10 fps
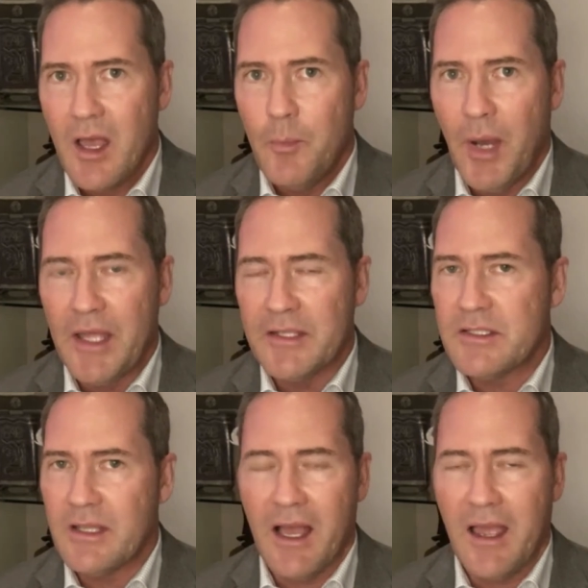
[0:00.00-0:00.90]
But
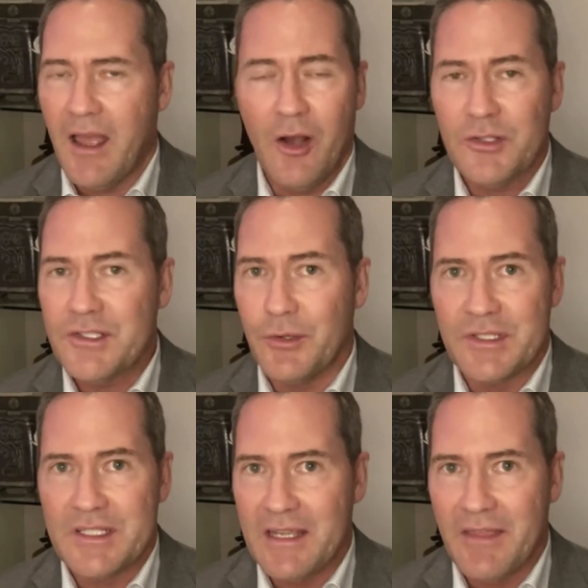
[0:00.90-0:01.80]
I also
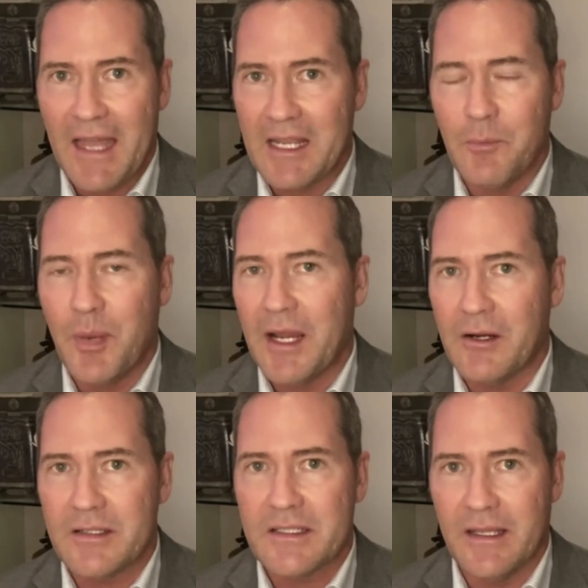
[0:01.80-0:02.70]
see that
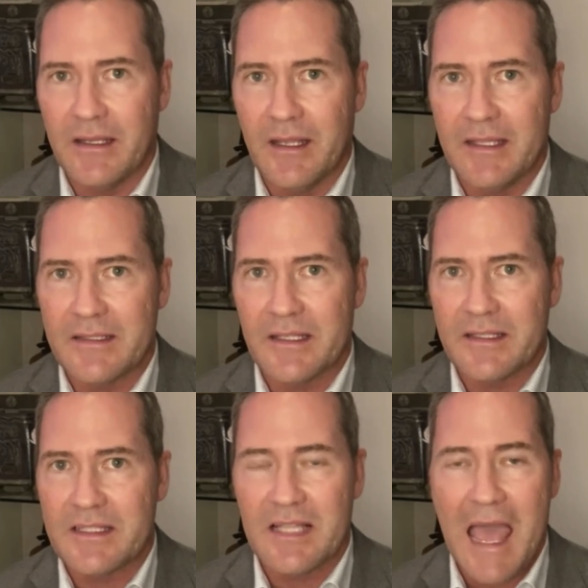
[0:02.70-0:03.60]
comparison as a
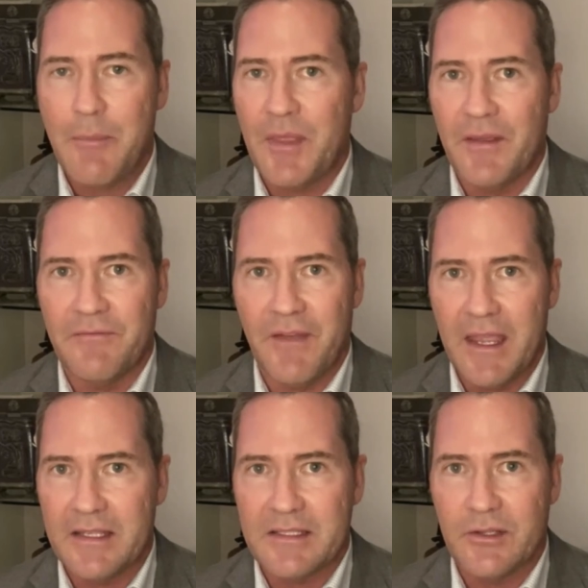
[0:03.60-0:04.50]
slap in the
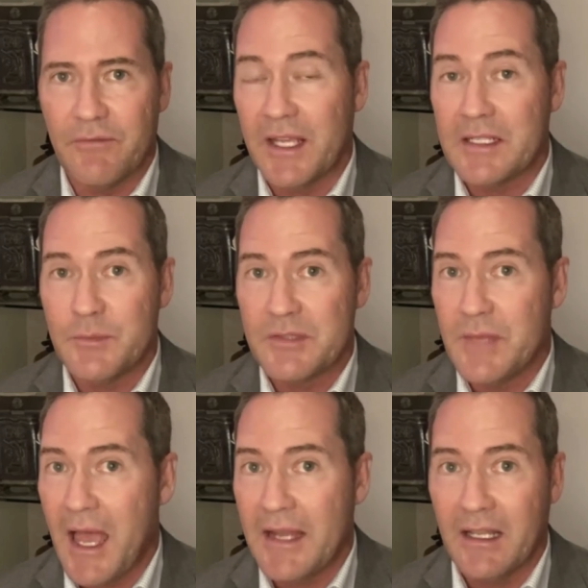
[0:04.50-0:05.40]
face to the victims of
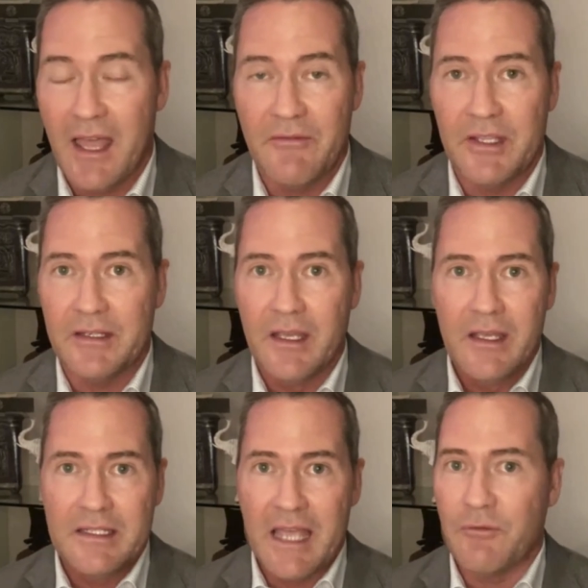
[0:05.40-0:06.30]
9/11,
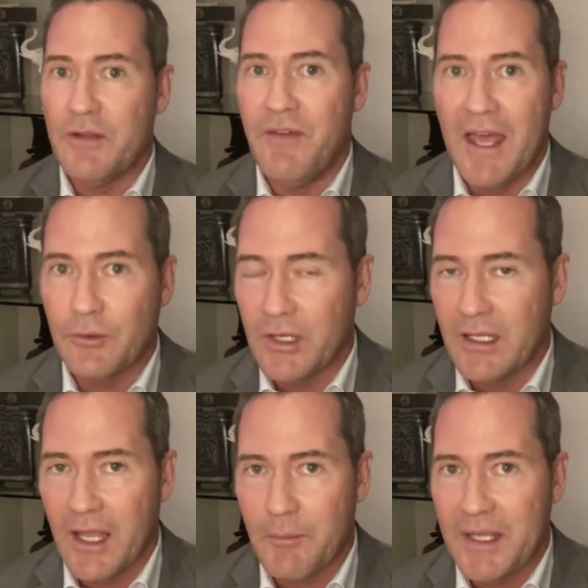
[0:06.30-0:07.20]
to every veteran
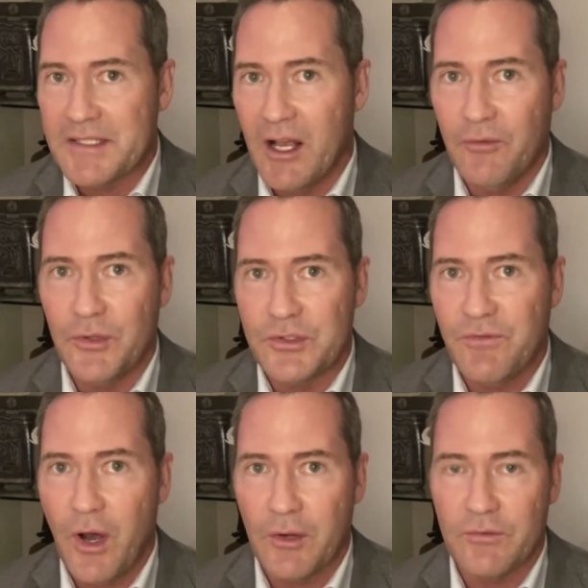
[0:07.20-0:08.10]
like myself who's
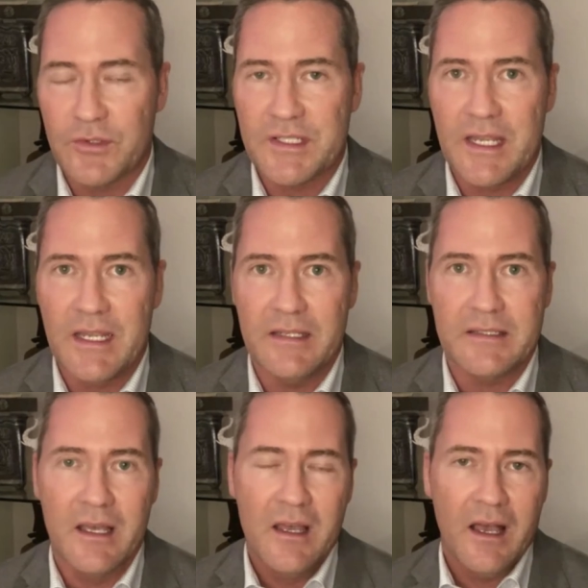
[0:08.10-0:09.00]
fought
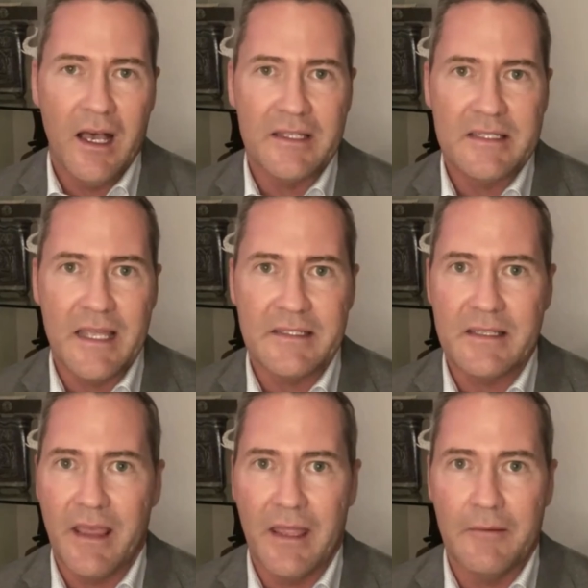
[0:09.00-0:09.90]
overseas since
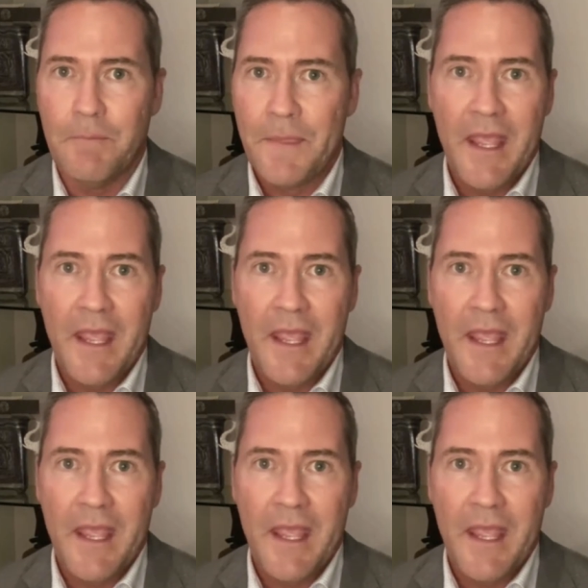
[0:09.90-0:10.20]
then.